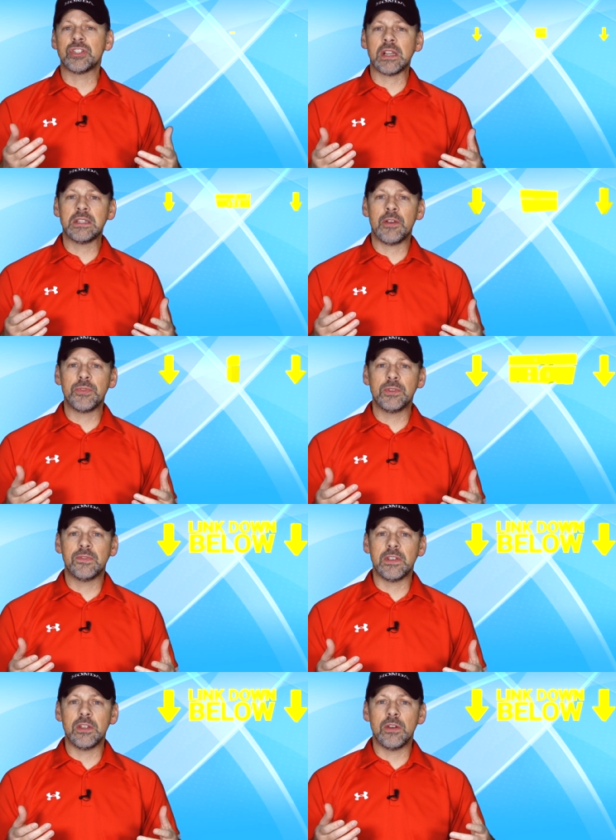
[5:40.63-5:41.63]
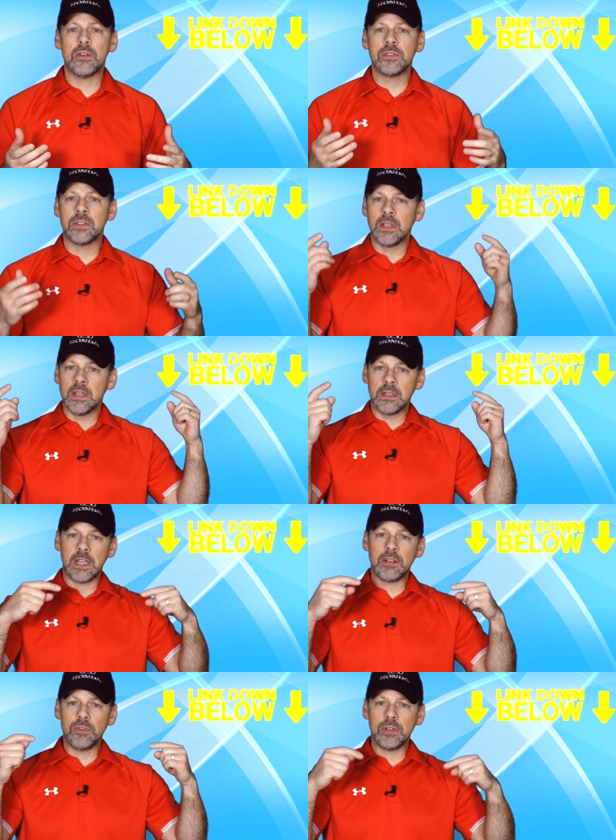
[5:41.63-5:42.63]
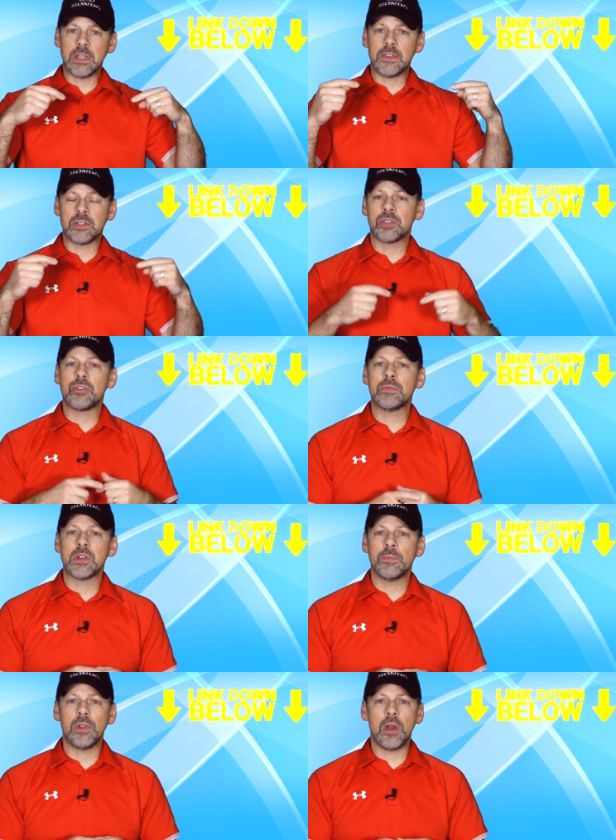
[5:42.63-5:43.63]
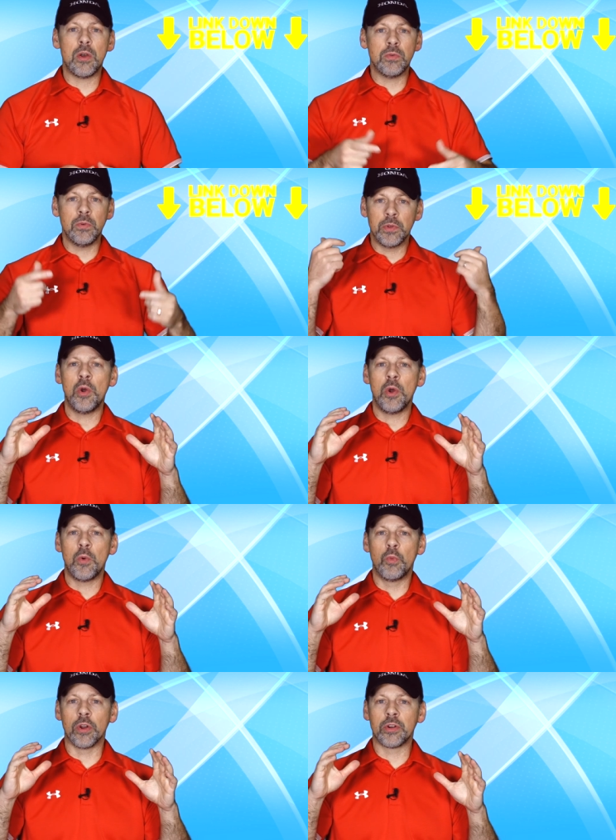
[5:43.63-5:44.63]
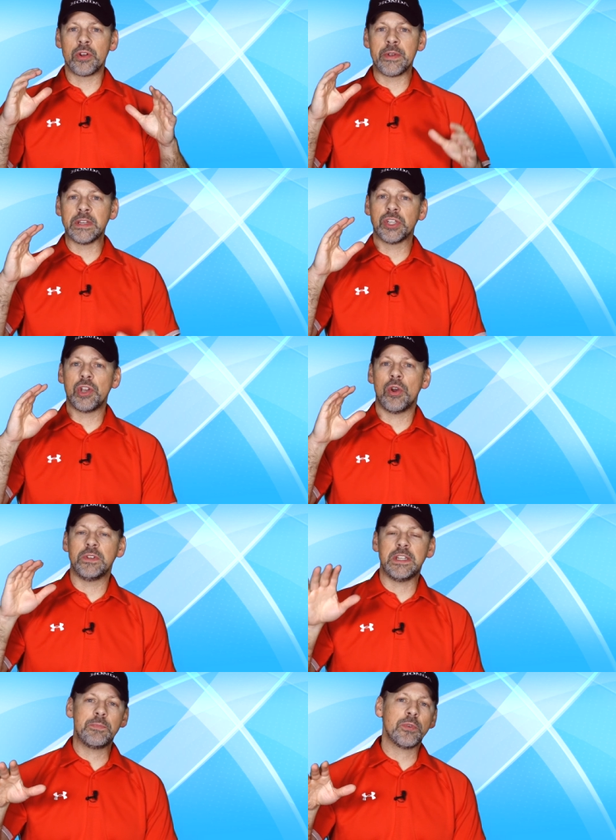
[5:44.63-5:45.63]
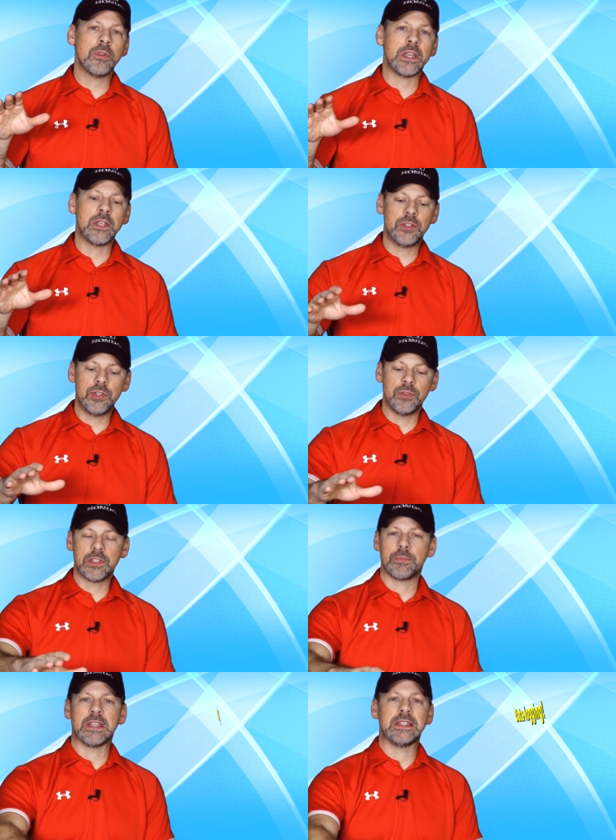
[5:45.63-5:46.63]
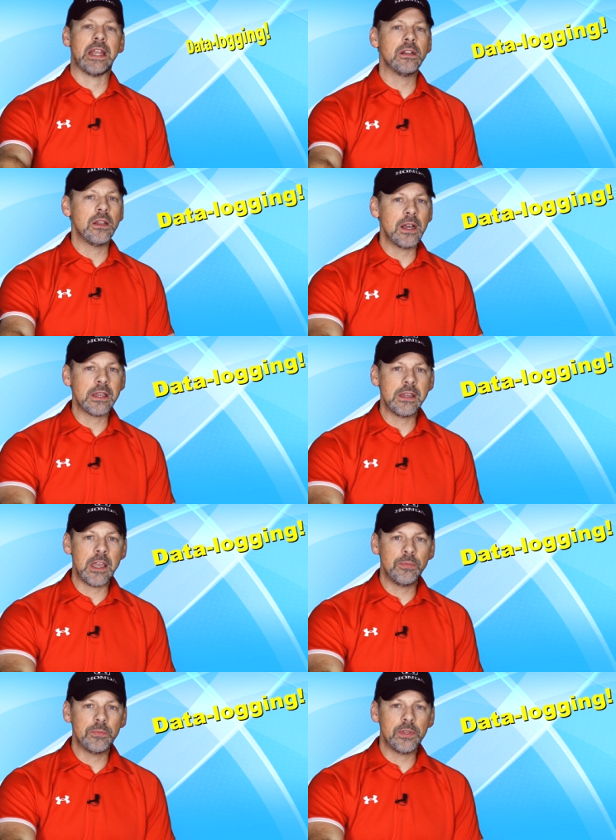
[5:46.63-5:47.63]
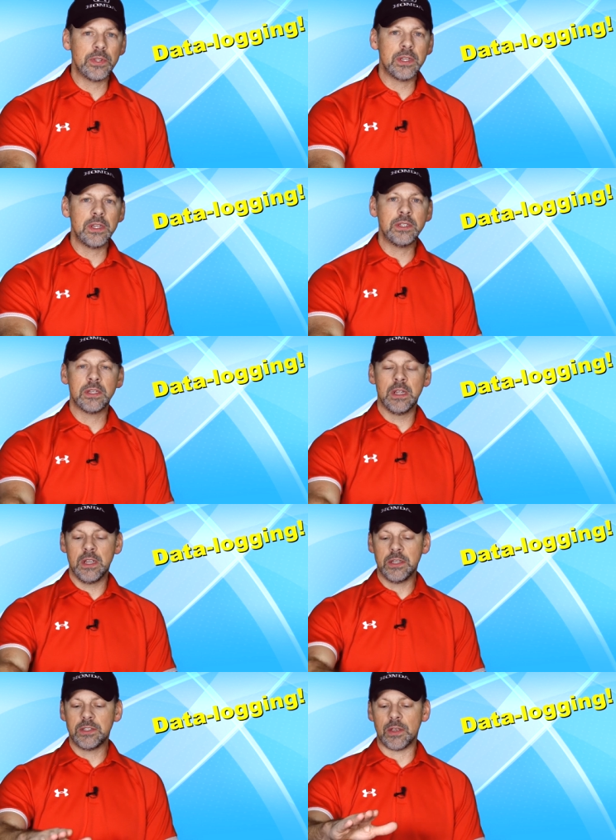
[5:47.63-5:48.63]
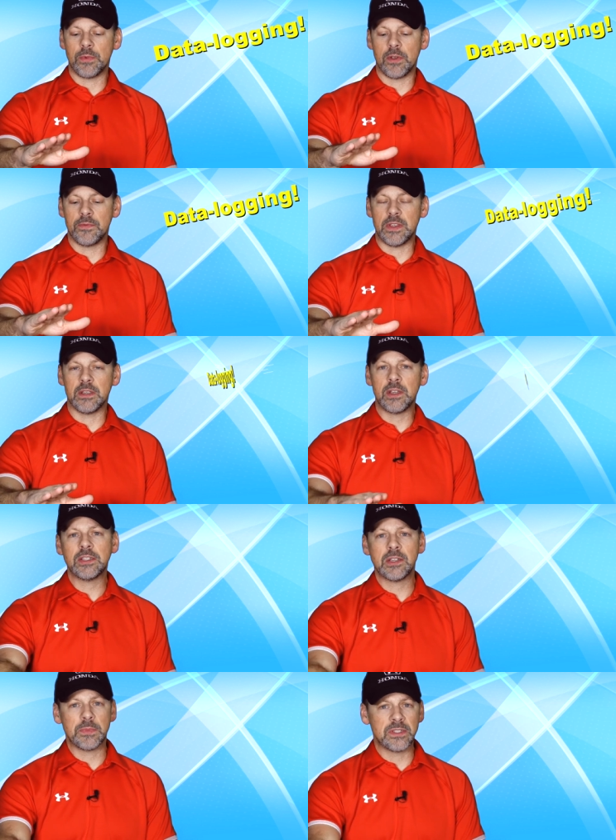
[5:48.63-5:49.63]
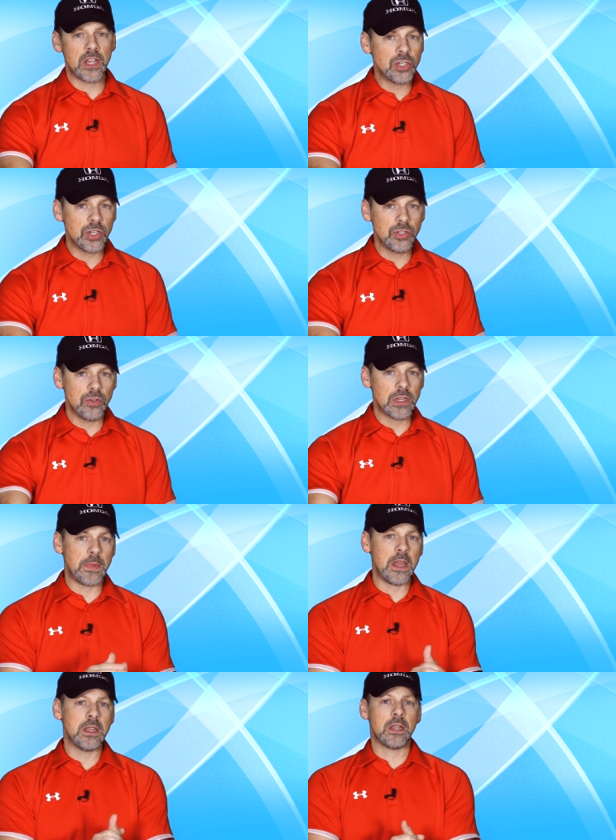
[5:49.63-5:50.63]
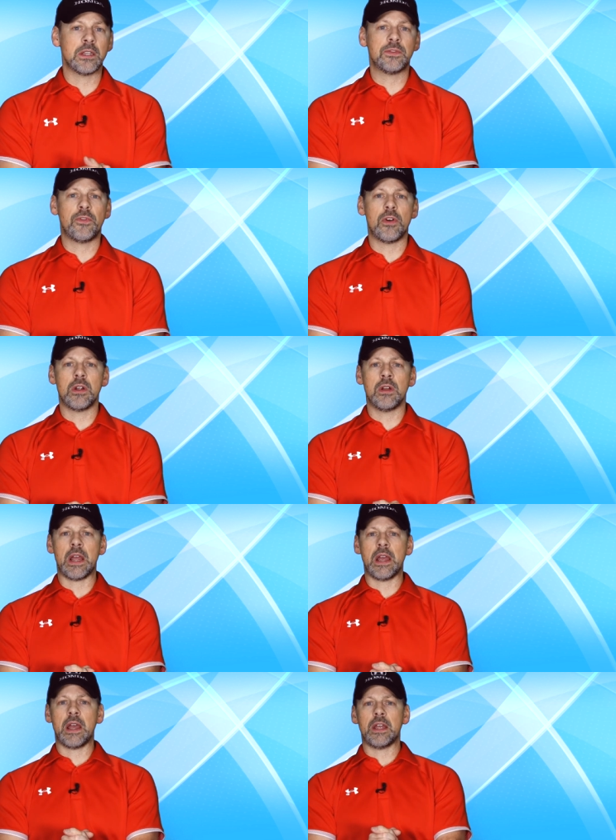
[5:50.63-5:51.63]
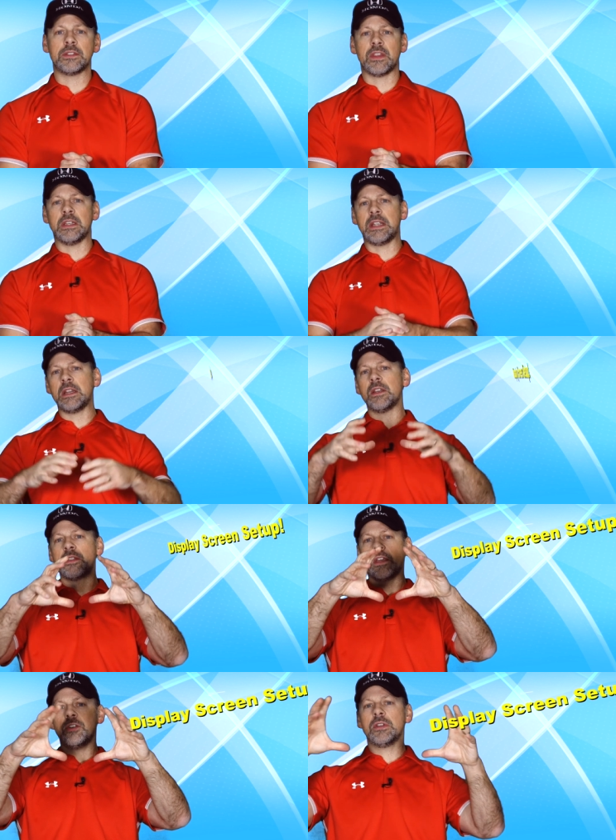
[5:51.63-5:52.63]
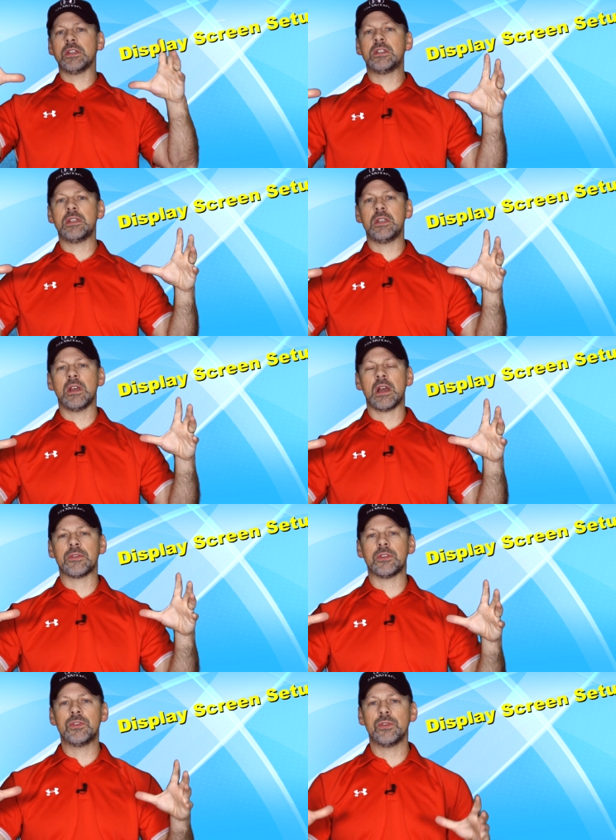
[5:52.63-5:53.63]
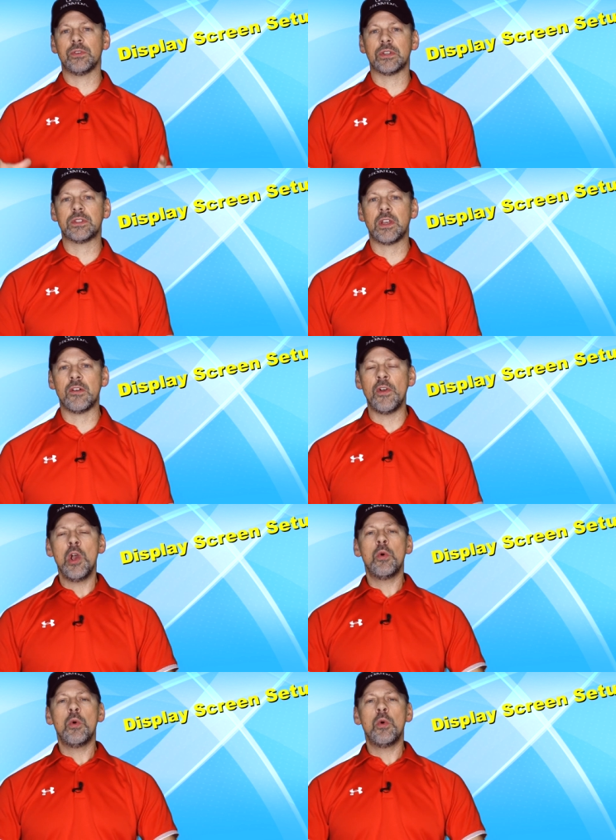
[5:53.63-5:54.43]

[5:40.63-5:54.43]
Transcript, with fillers: checked out those videos, take a look at the description below. We're going to go deeper into some of the data logging capabilities, some of the customization you can make as far as the data that you can see on the tuner itself.